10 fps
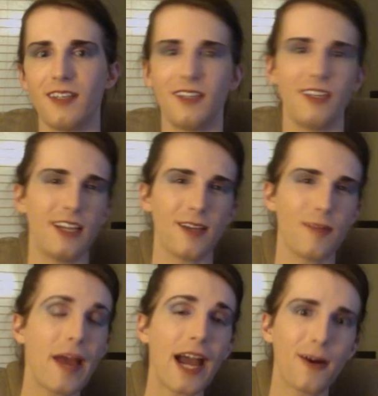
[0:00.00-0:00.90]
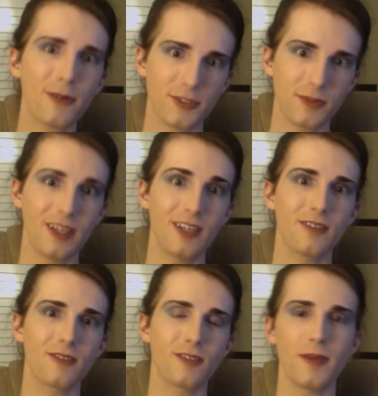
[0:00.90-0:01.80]
empowers me
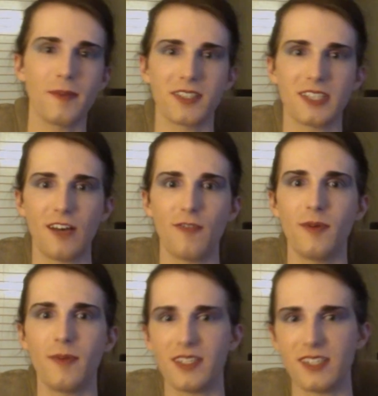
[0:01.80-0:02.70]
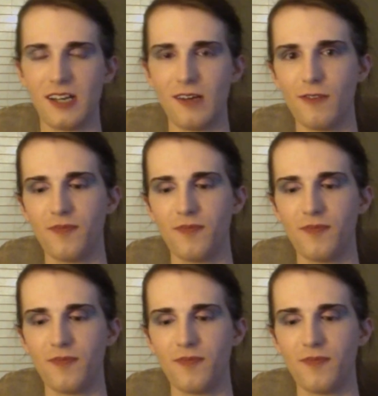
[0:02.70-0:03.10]
to be myself but myself.